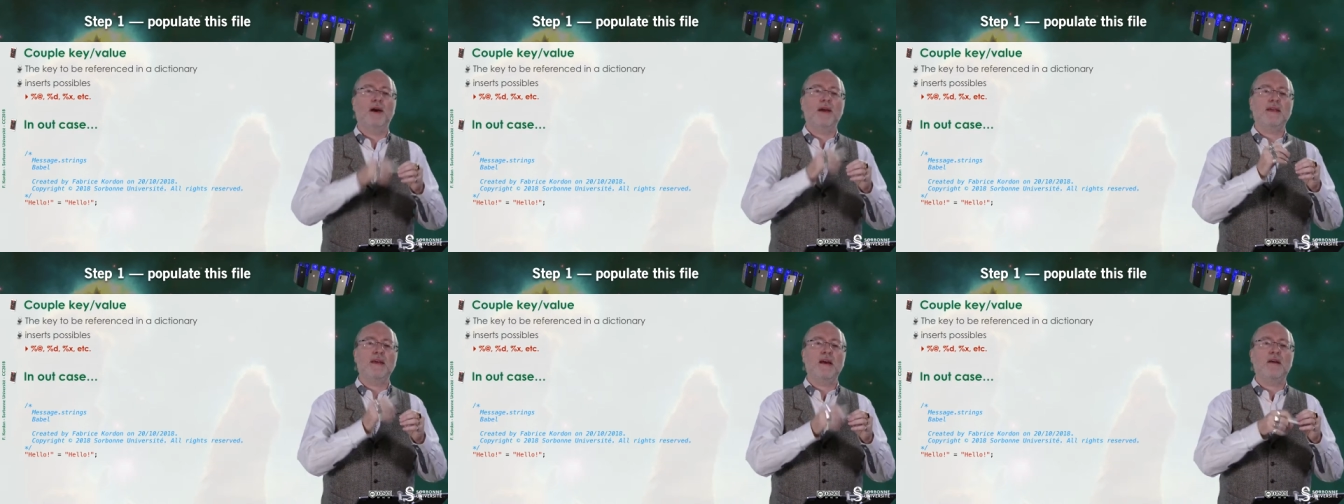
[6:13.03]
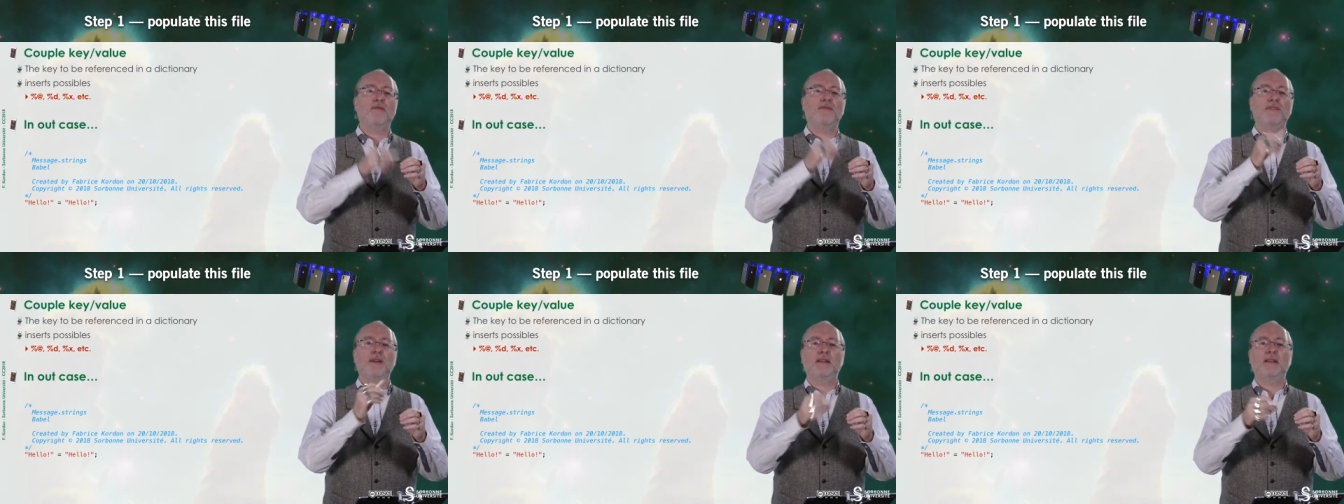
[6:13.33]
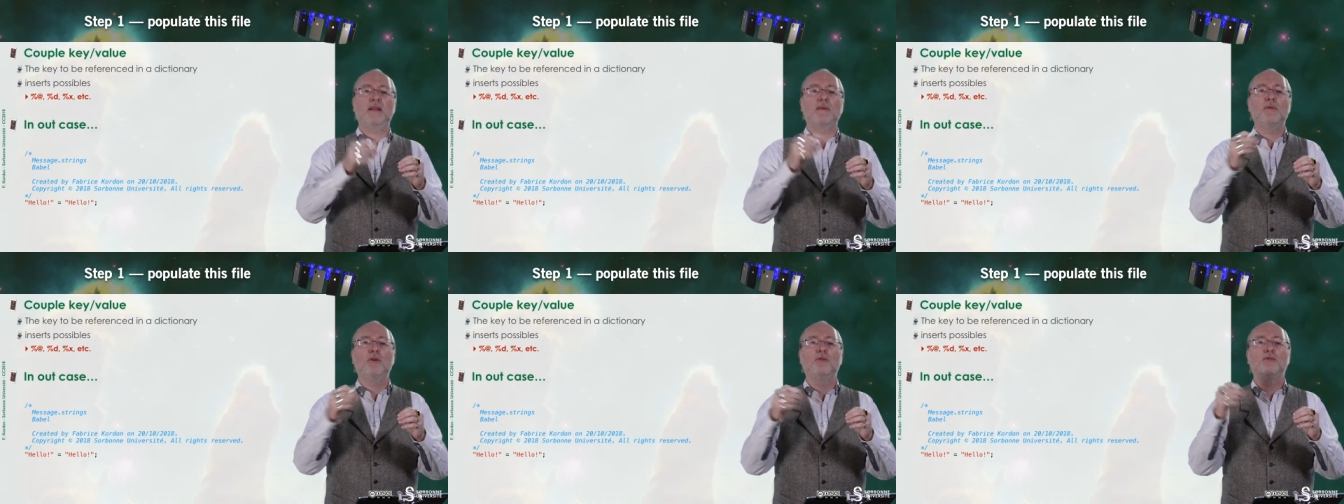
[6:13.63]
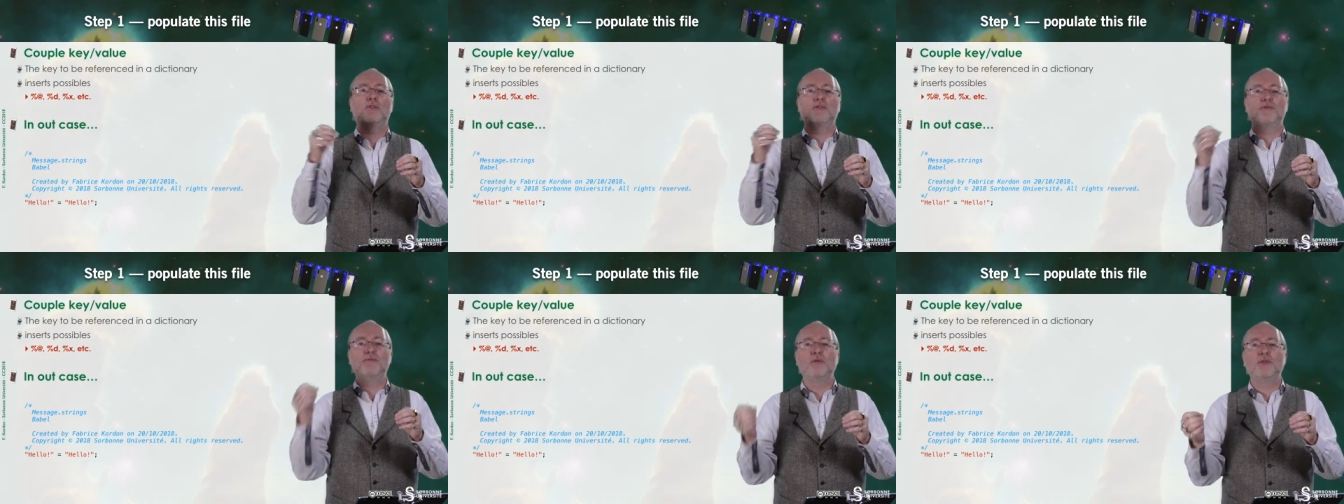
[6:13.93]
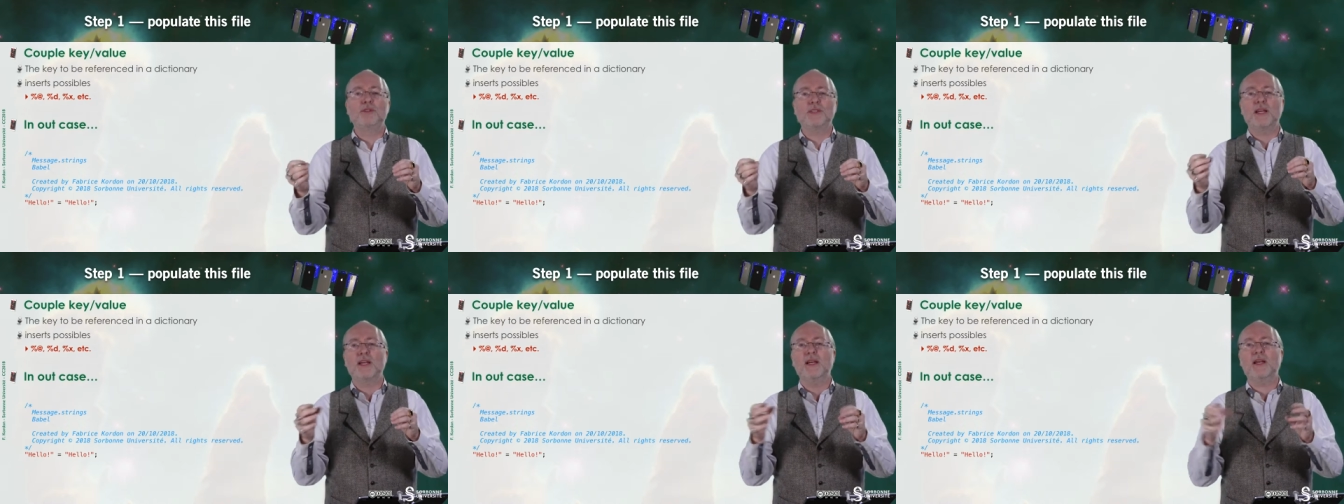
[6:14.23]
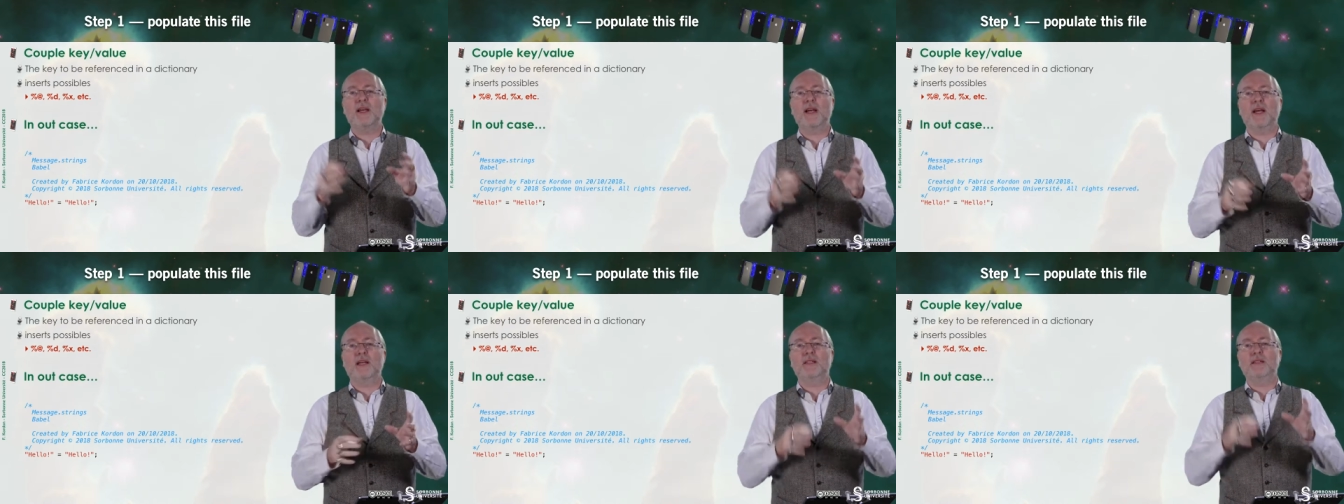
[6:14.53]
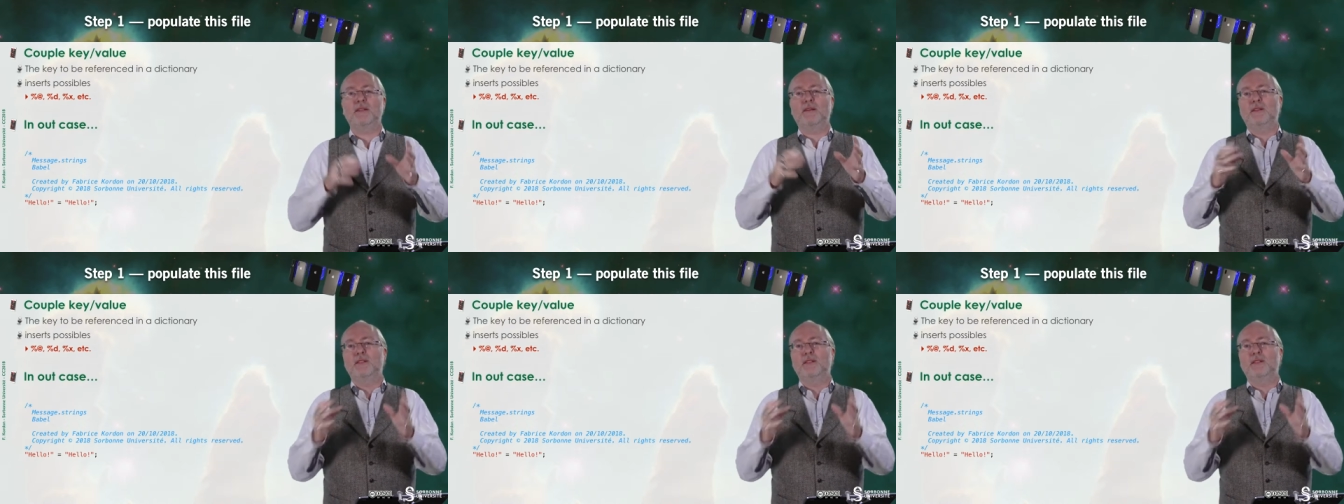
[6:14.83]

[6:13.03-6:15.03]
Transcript: I have that amount of money, and